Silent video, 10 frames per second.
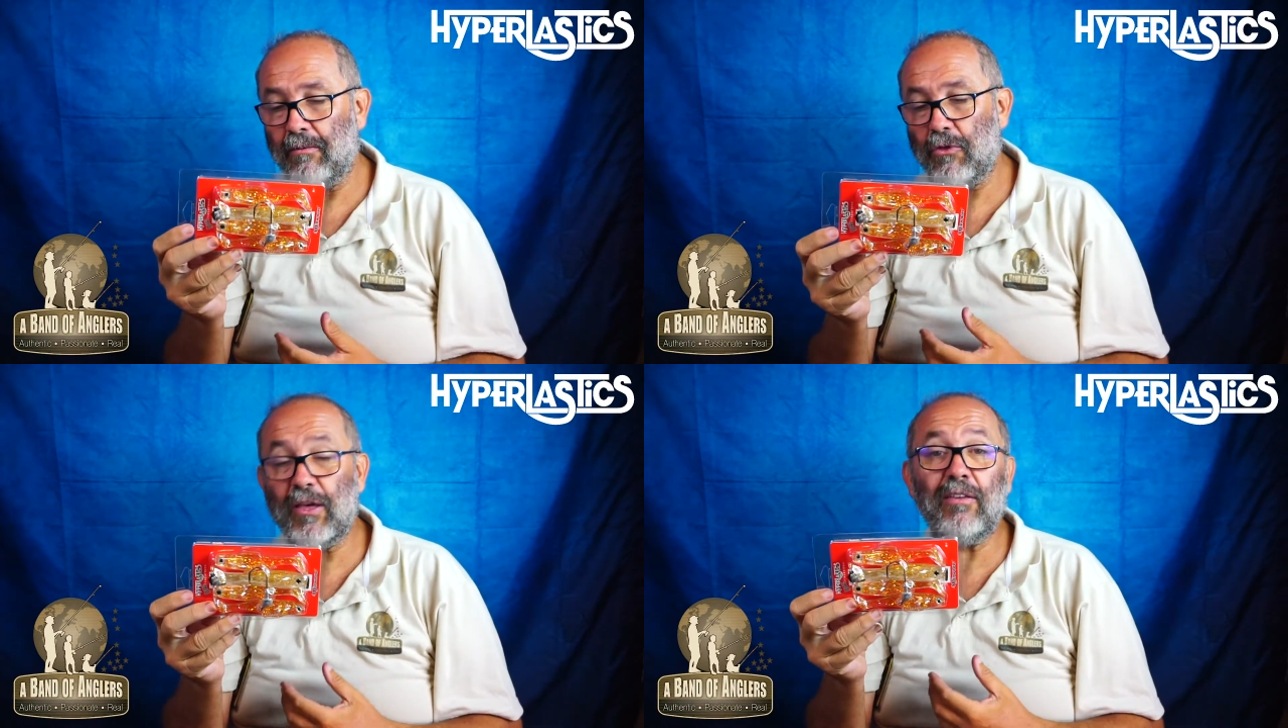
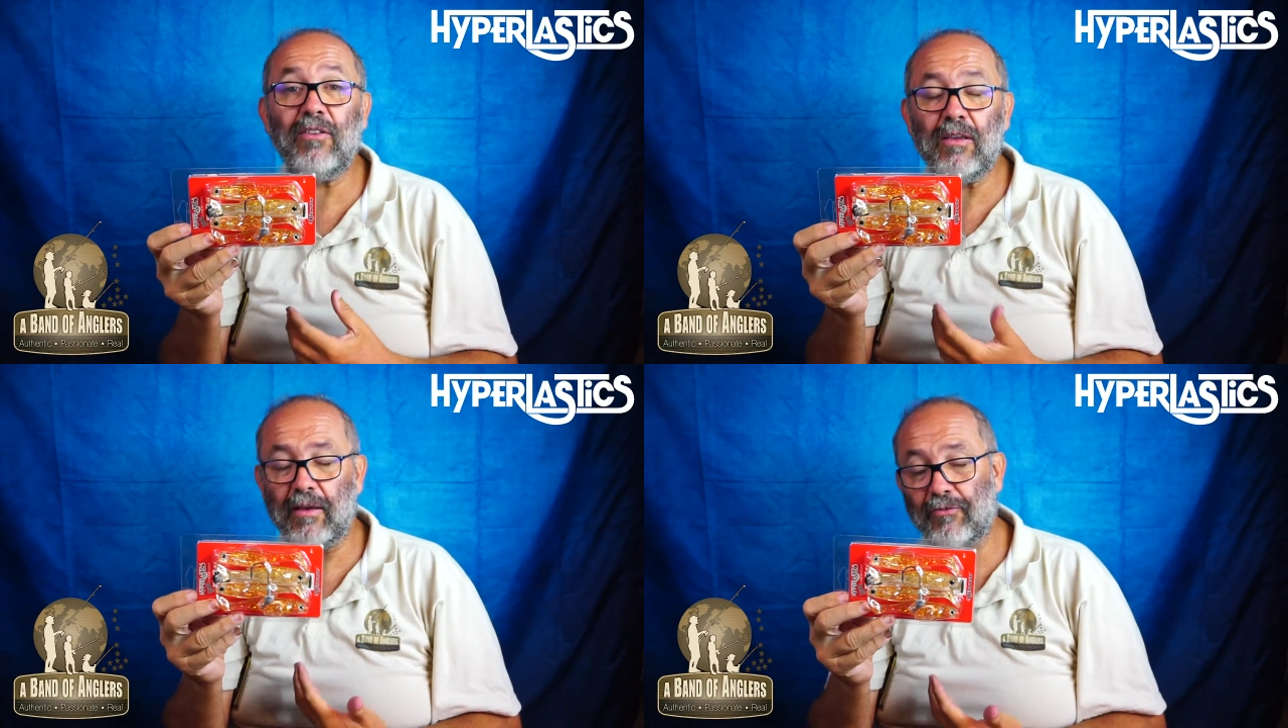
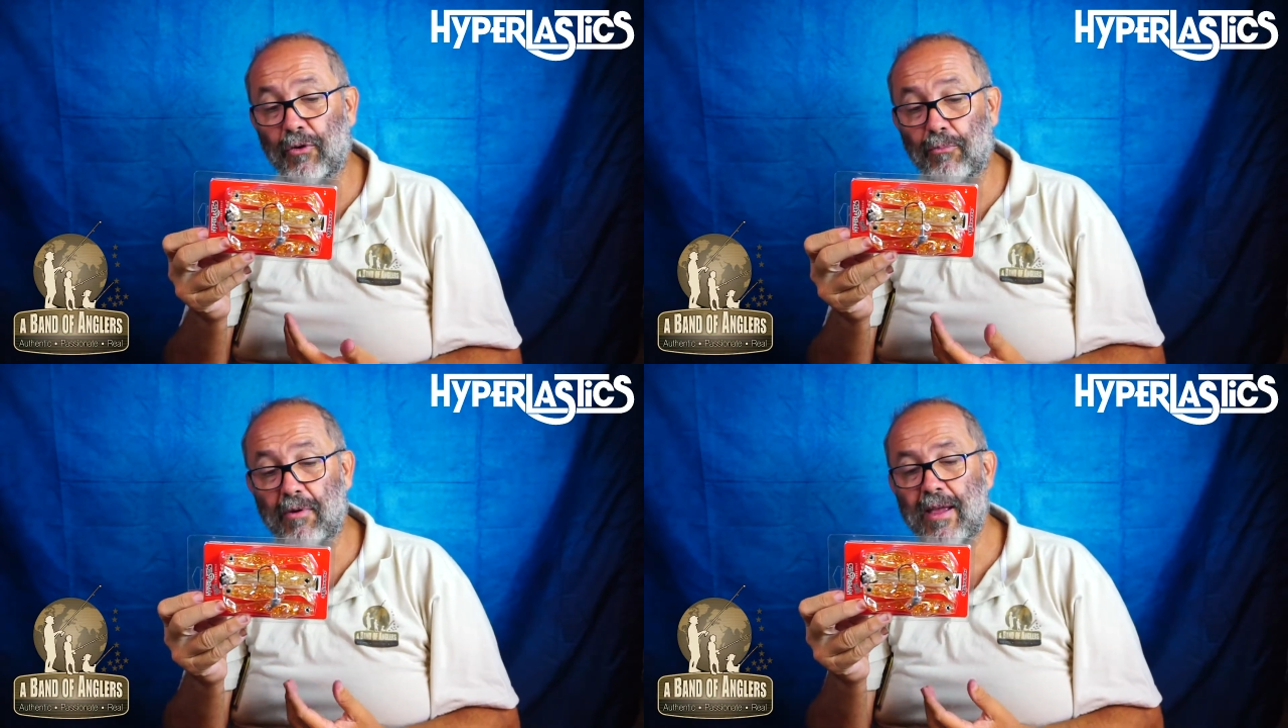chasing after
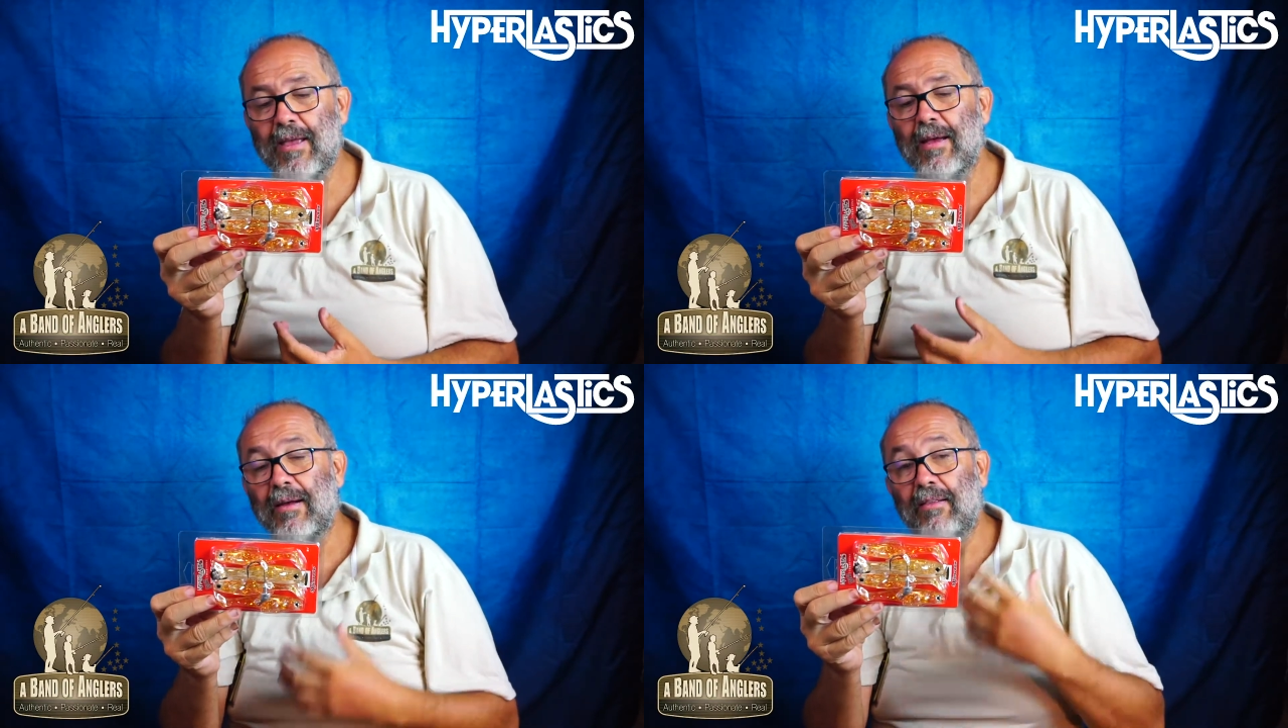prey.
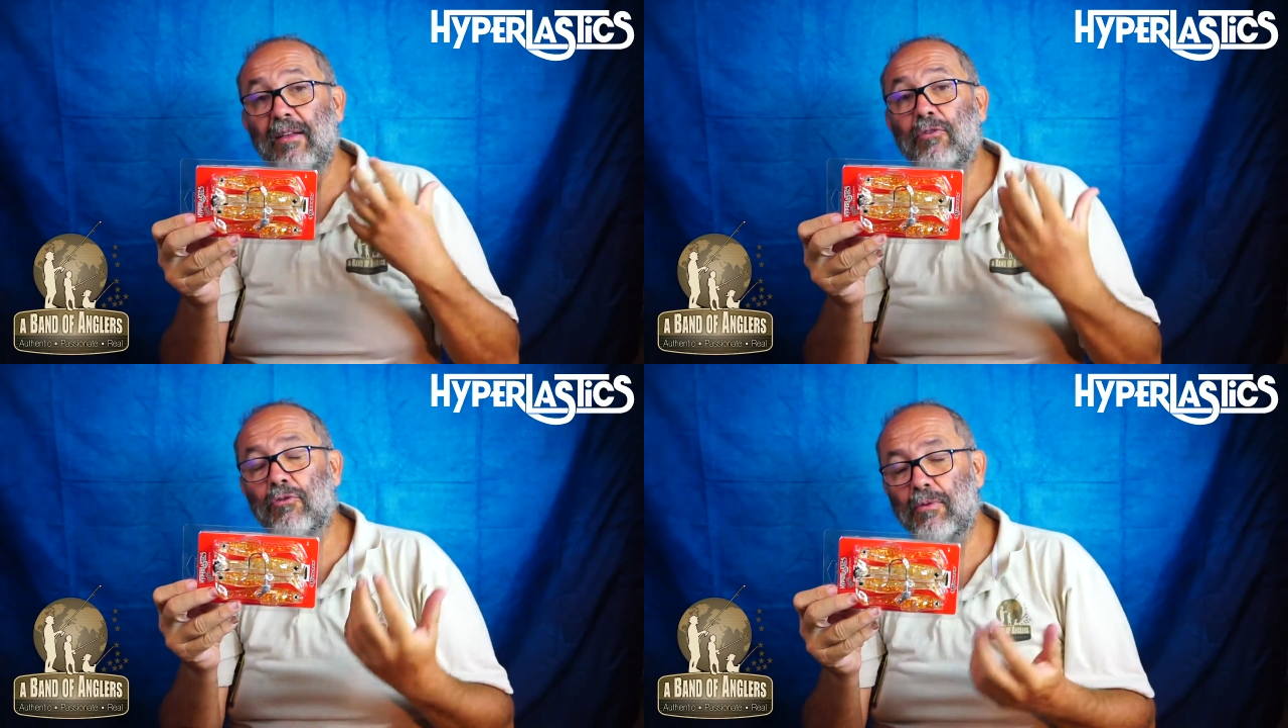
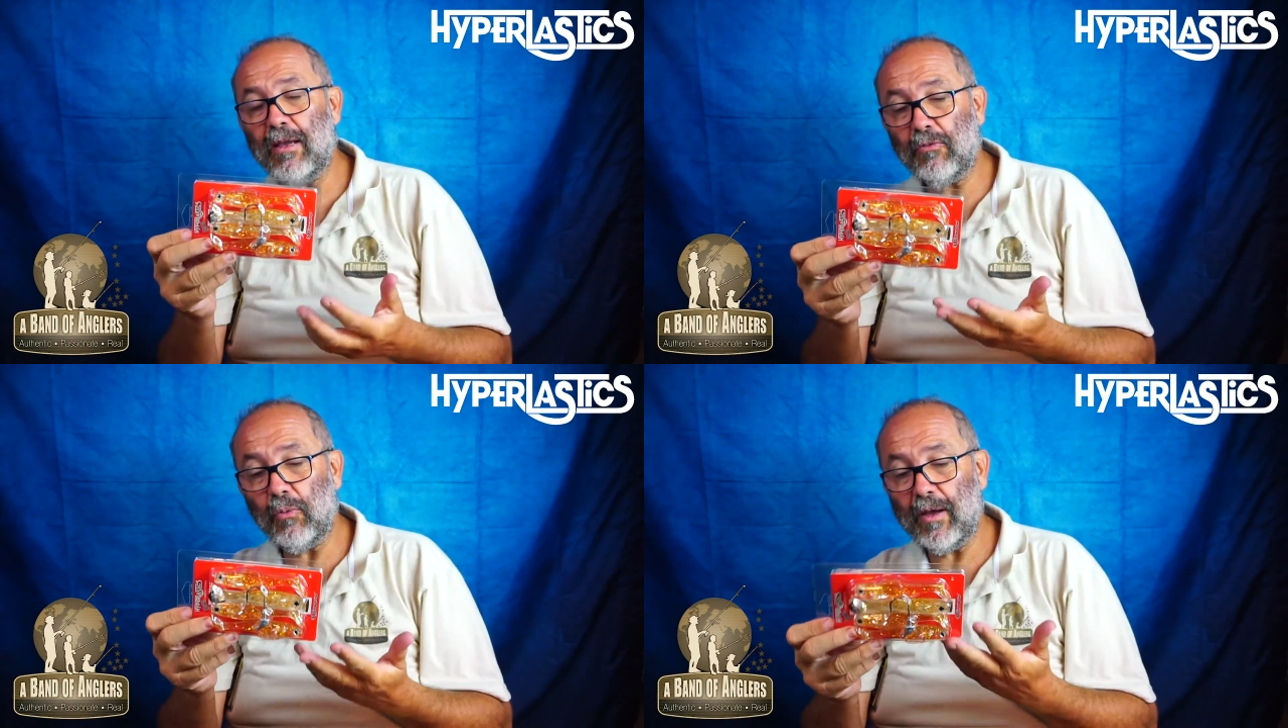That's a
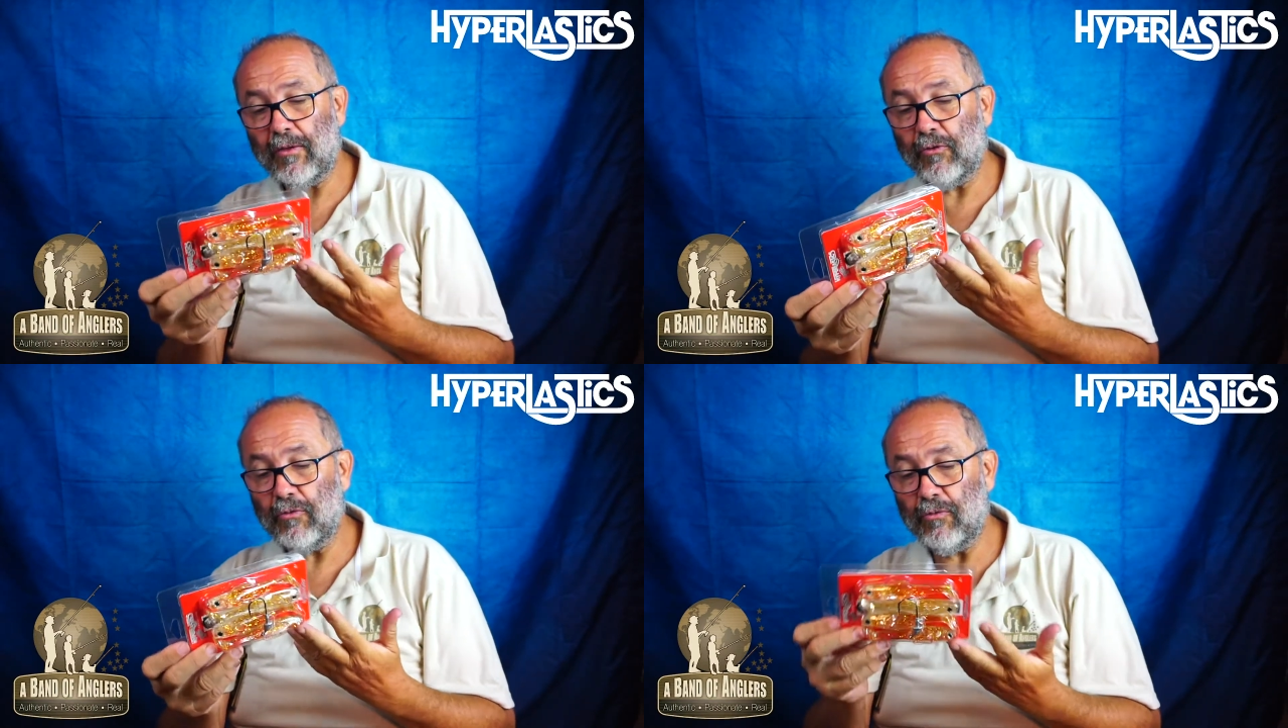great way
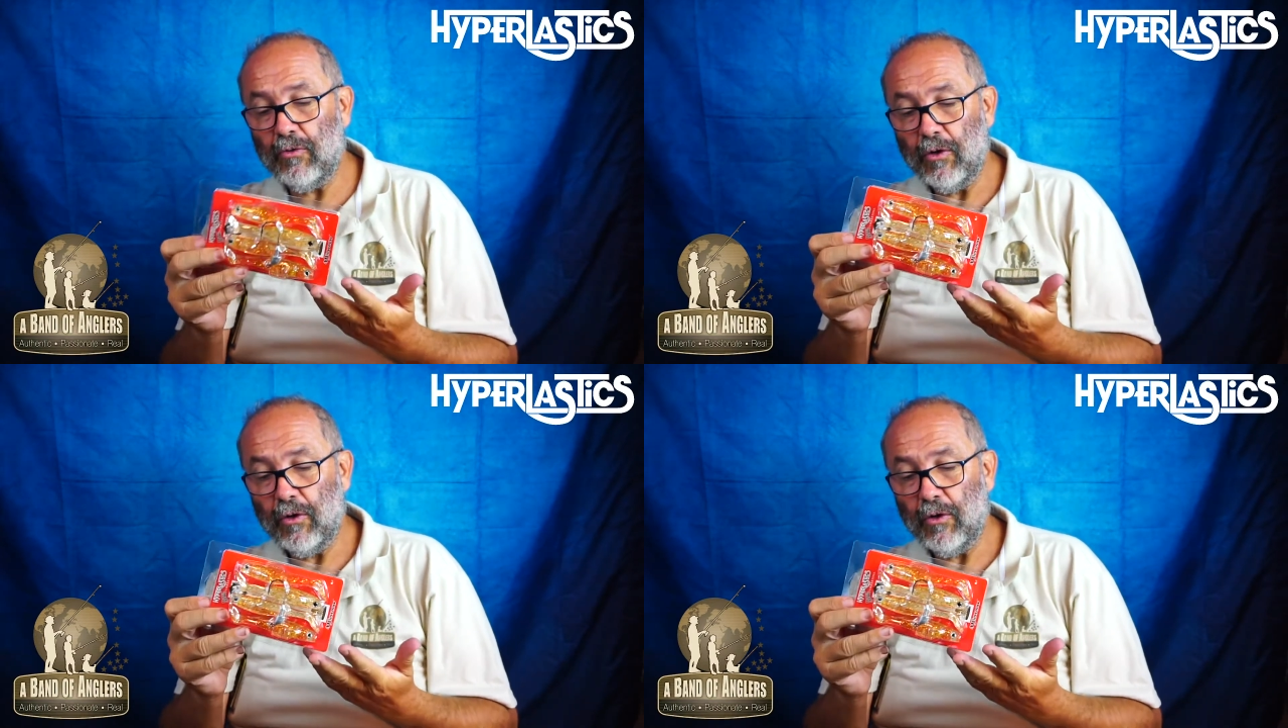to